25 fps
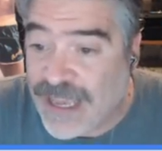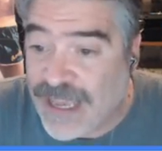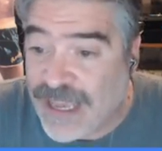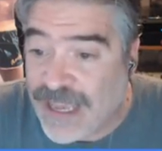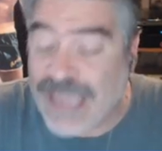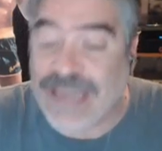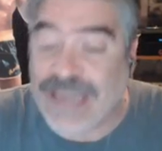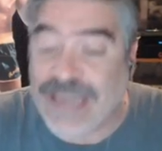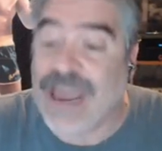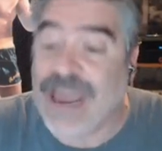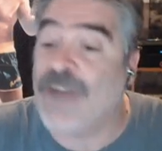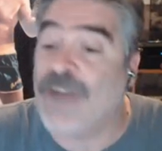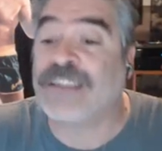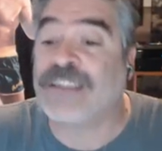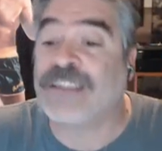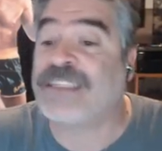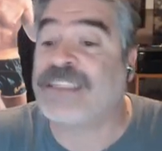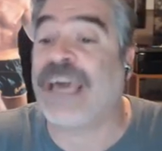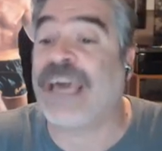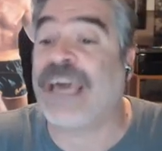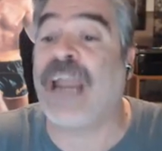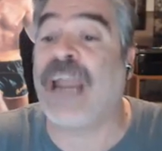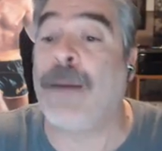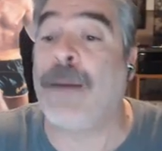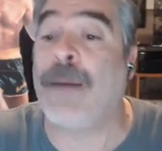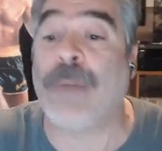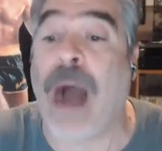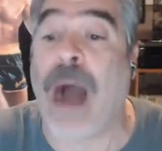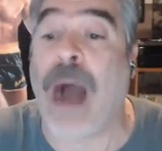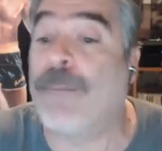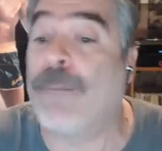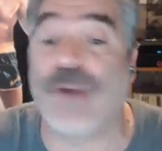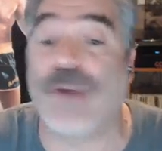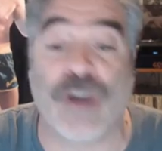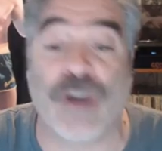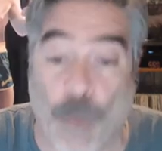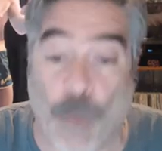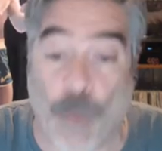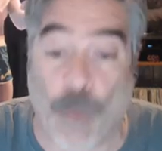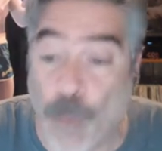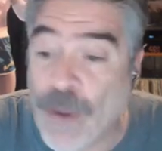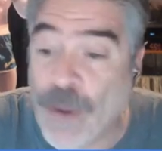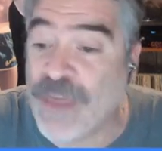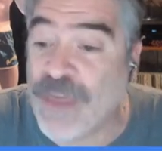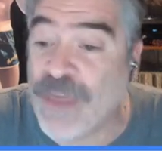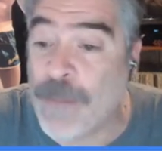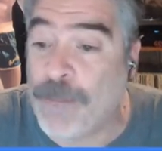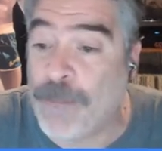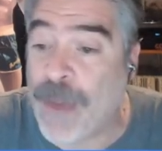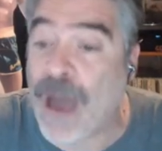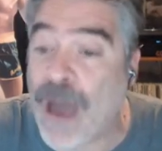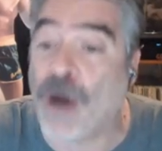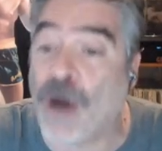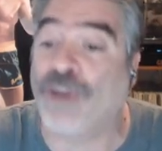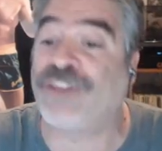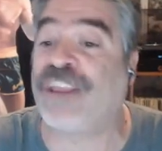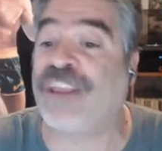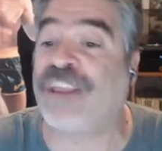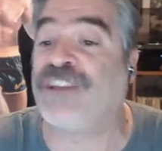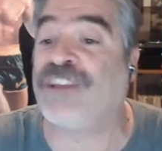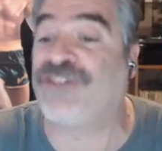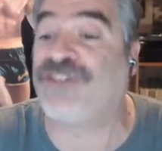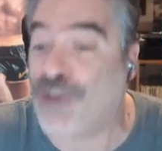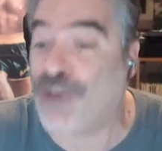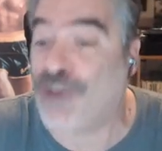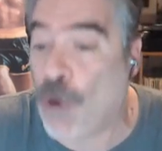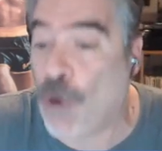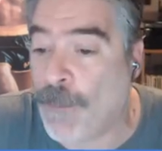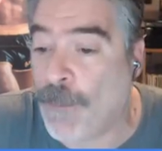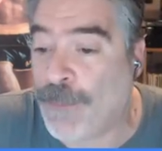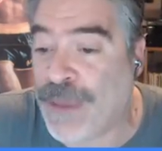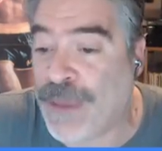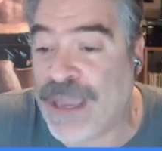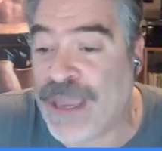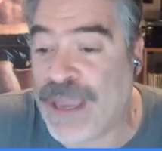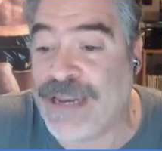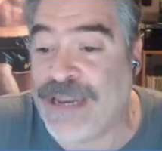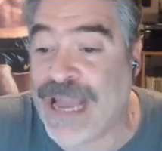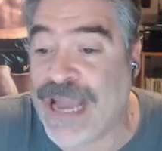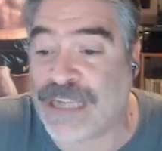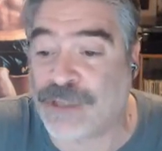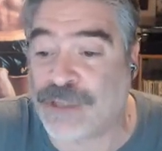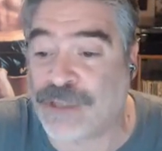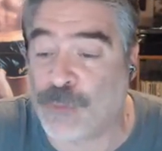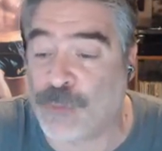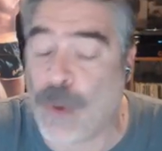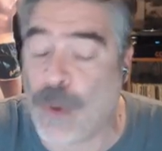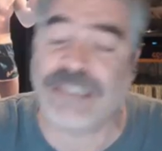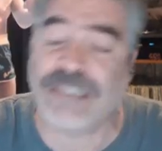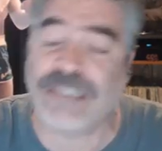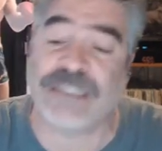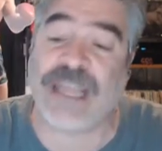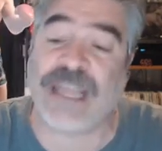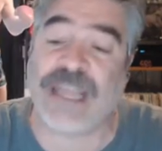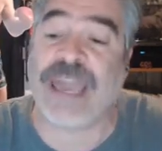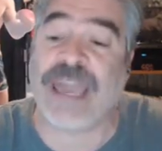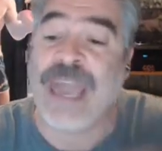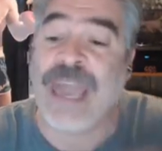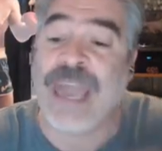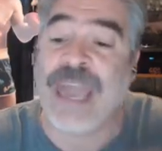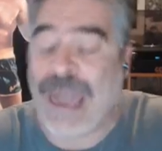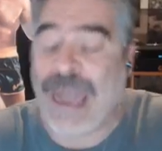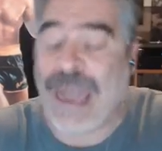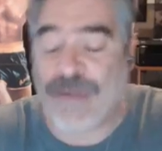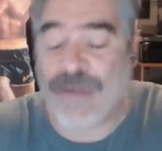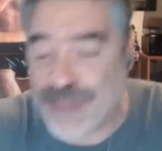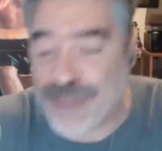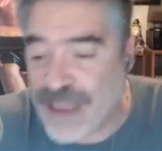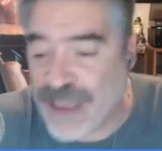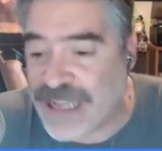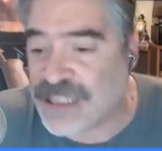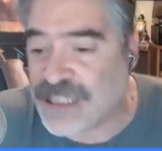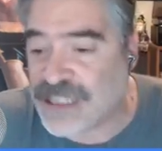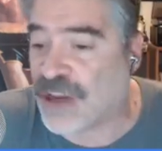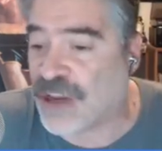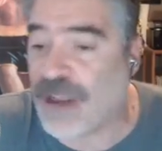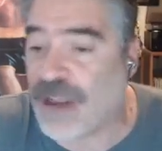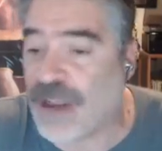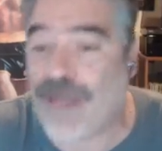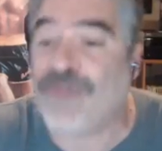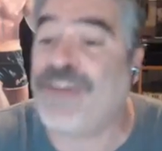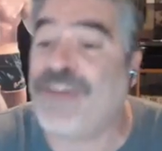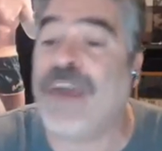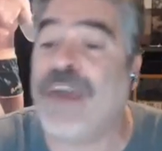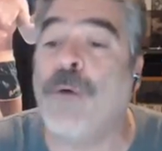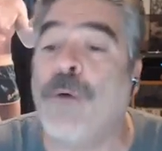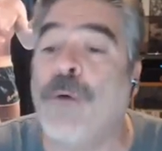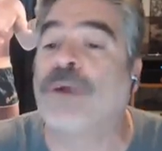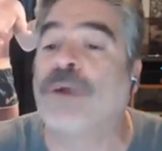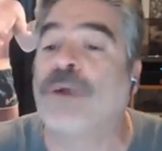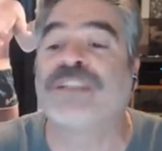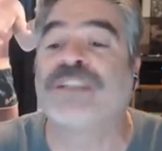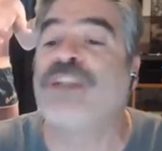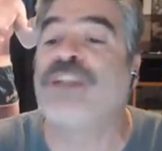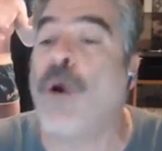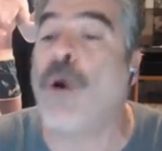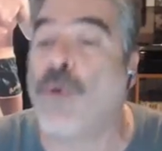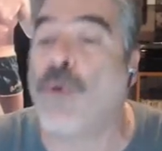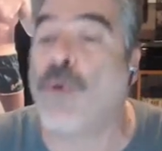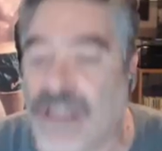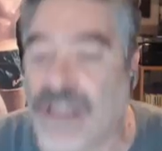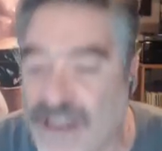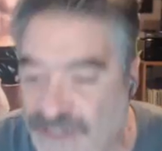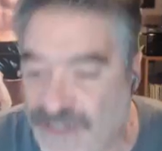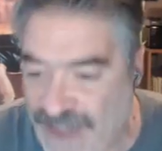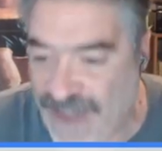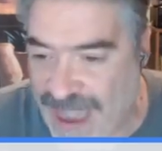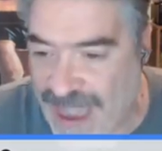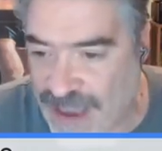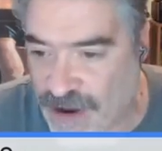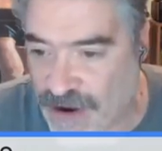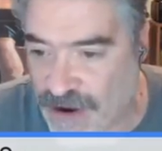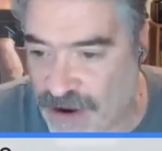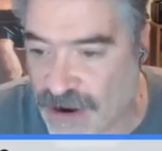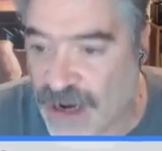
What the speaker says: He never said, I'm going to win the belt and show up here next Wednesday and things are going to, there was no cliffhanger.